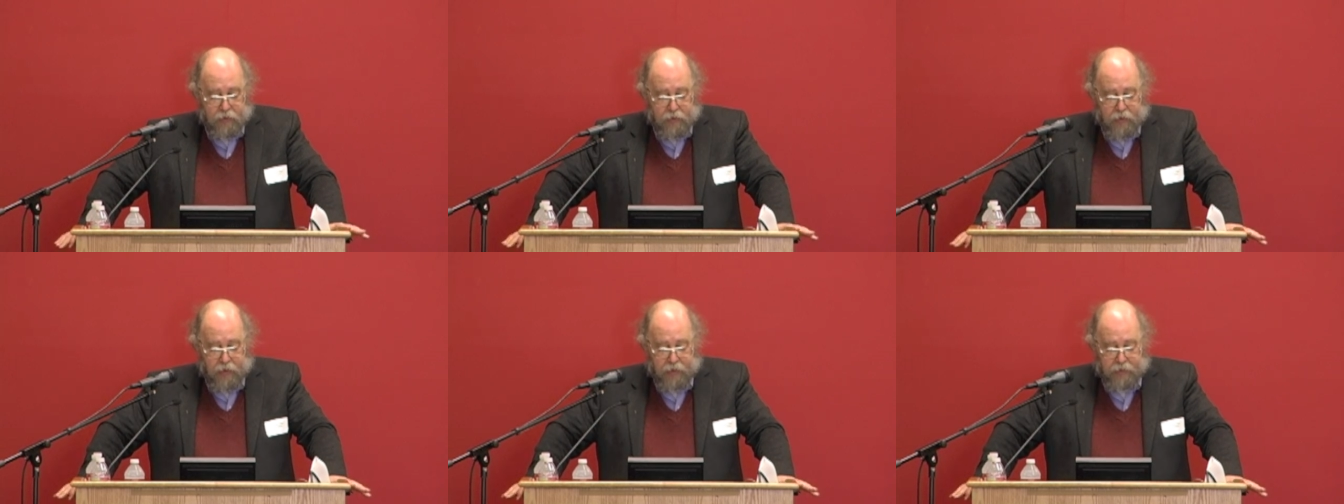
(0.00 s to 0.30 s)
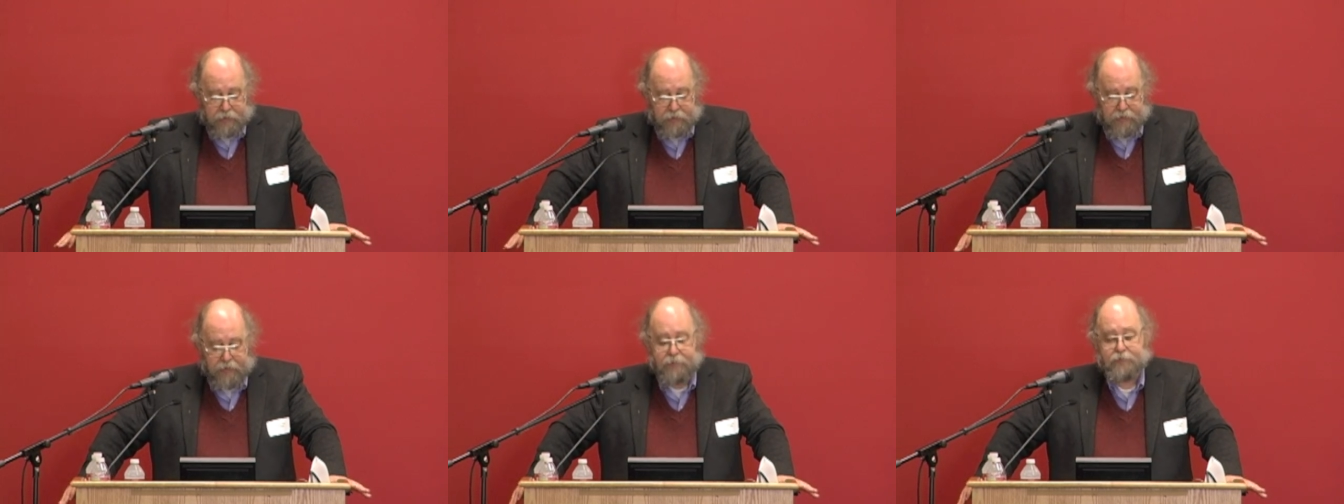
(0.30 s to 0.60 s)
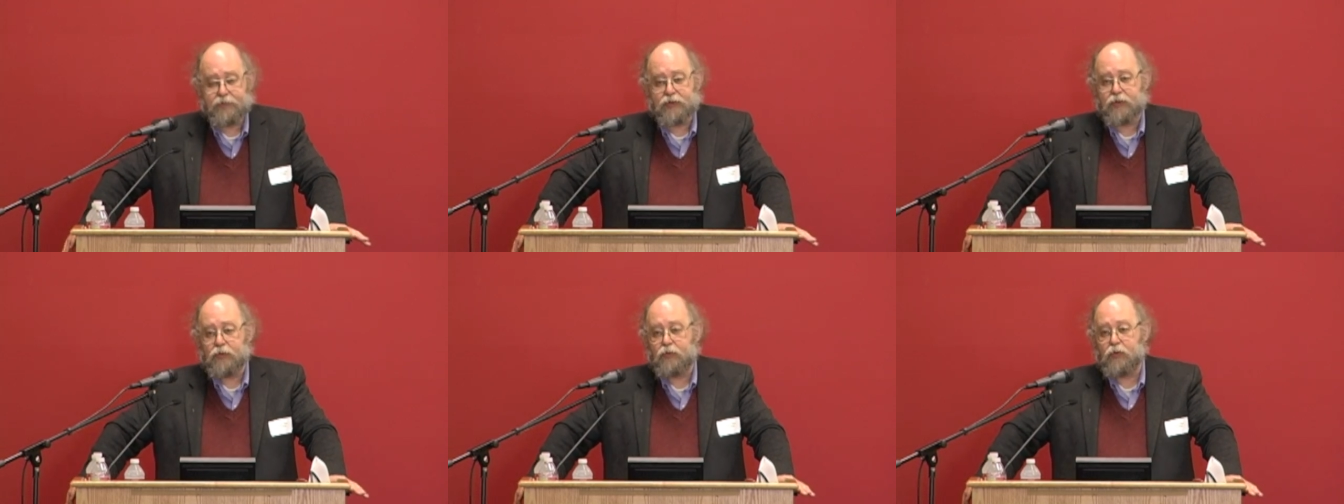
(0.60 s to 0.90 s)
God
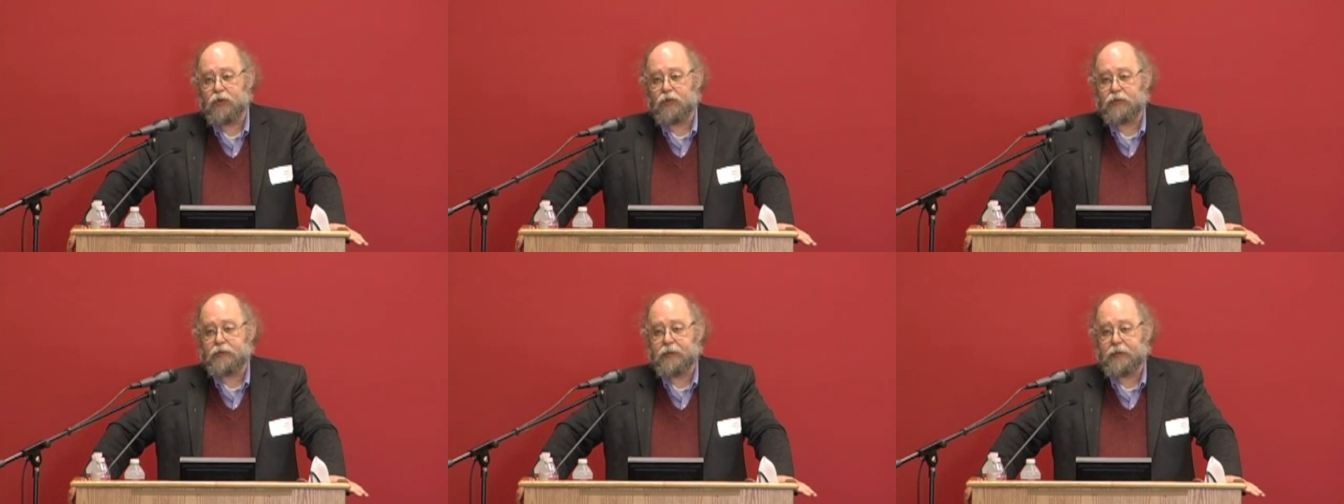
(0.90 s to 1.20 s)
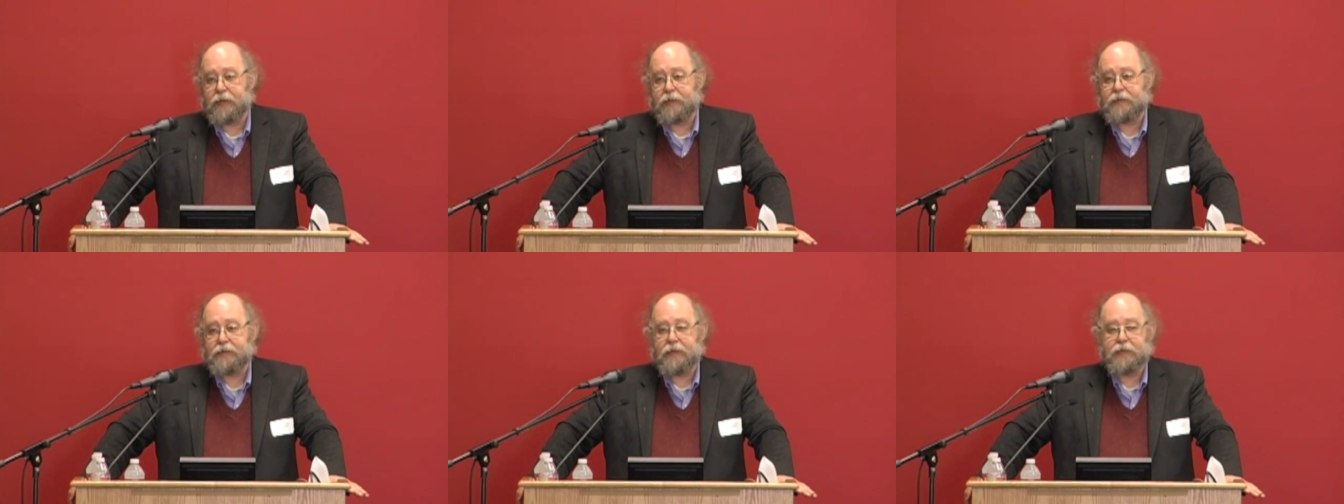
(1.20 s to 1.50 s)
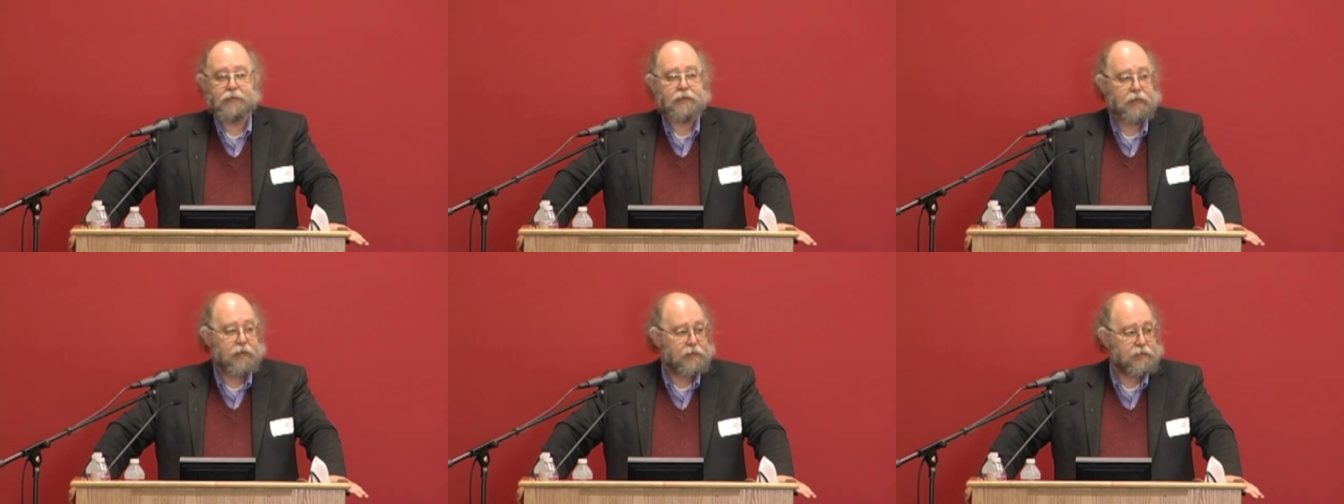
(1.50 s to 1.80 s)
keeps the world in
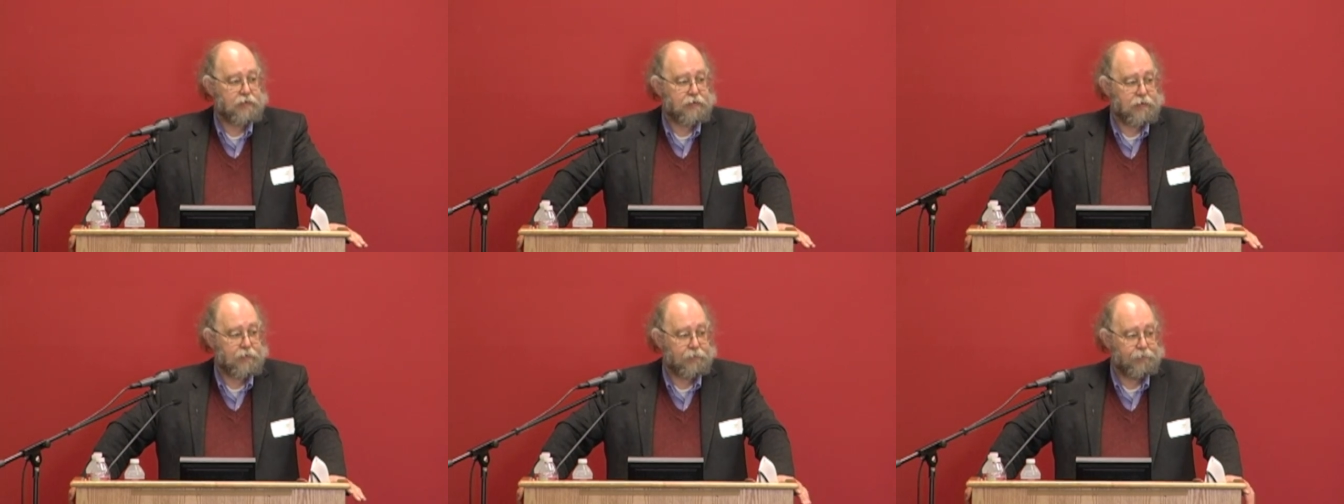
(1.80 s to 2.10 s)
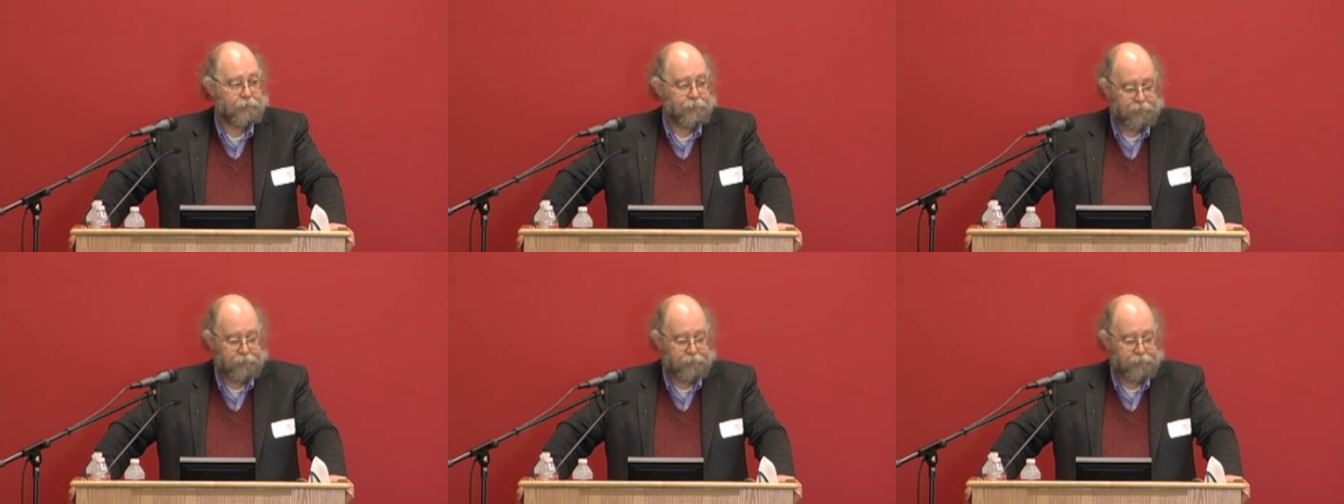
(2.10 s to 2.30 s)
existence.